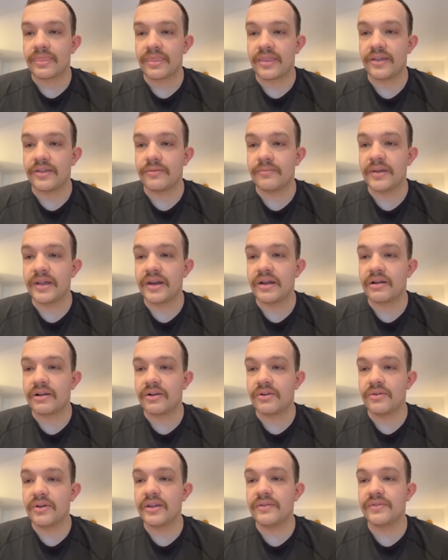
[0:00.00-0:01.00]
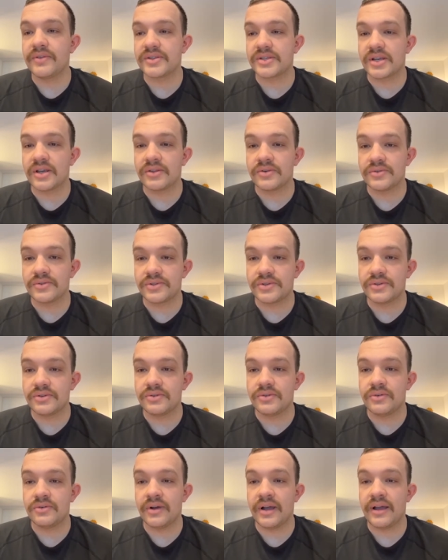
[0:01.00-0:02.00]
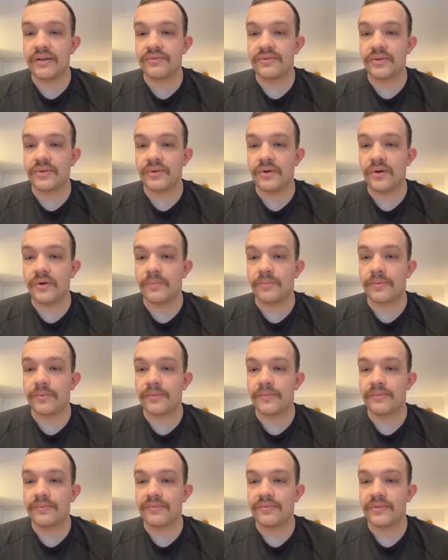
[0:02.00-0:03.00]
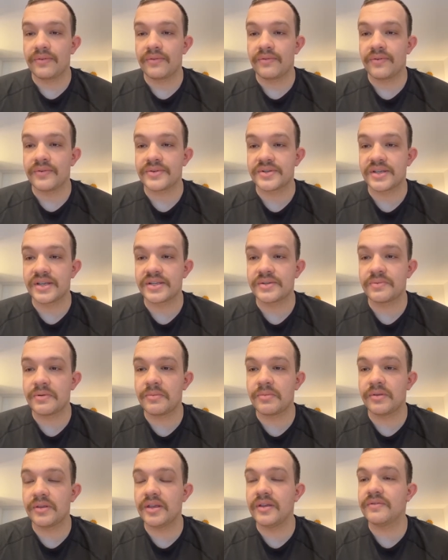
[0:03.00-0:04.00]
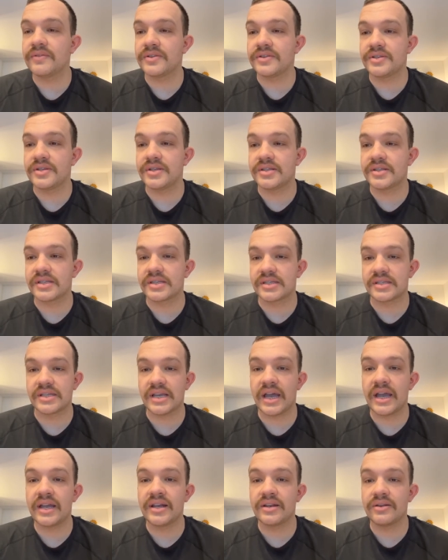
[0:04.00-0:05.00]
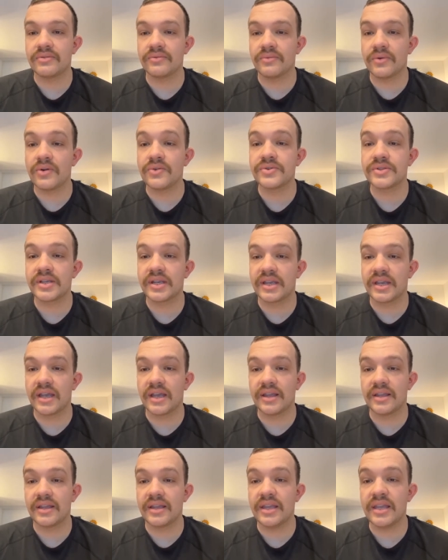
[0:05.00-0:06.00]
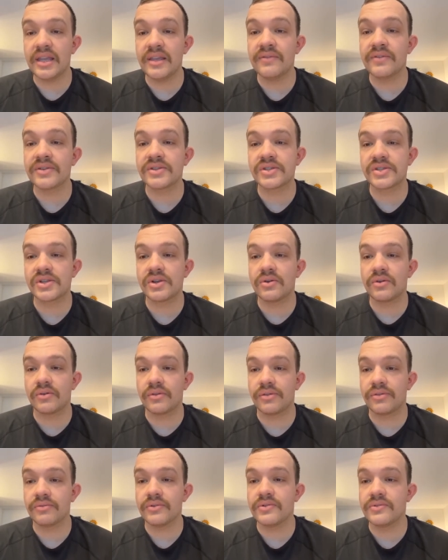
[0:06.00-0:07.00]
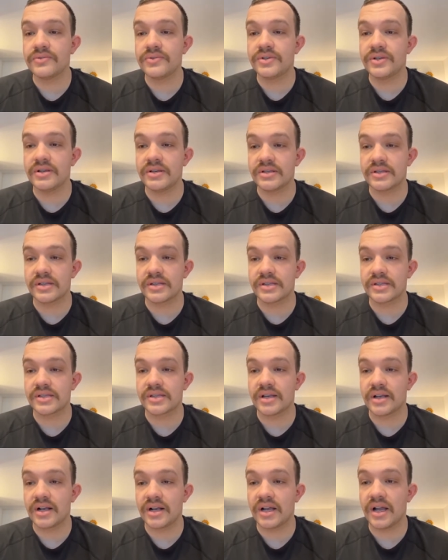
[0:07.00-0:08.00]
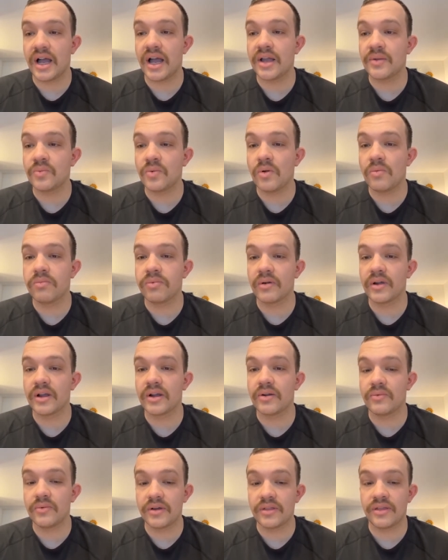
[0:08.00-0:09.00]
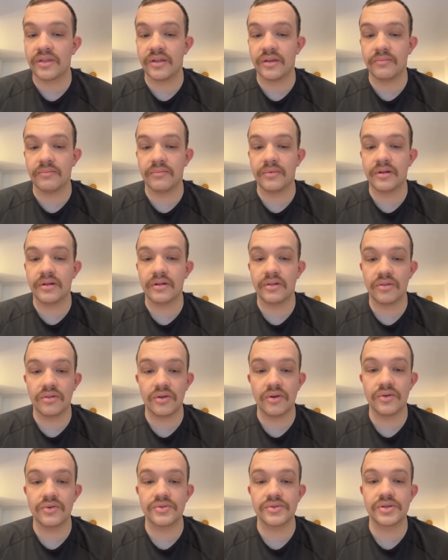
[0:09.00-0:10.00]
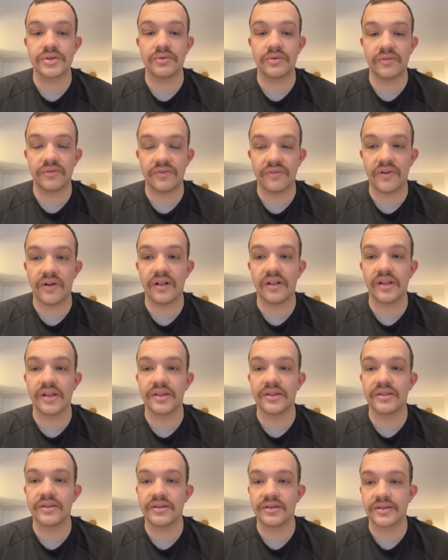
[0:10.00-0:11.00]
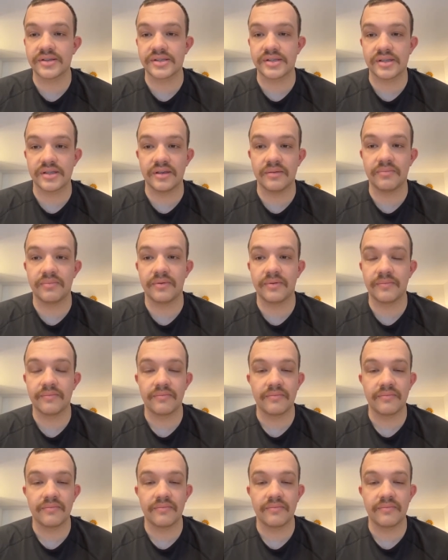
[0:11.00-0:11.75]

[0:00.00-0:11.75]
that you may not grieve as others do who have no hope. For since we believe that Jesus died and rose again, even so, through Jesus, God will bring with him those who have fallen asleep.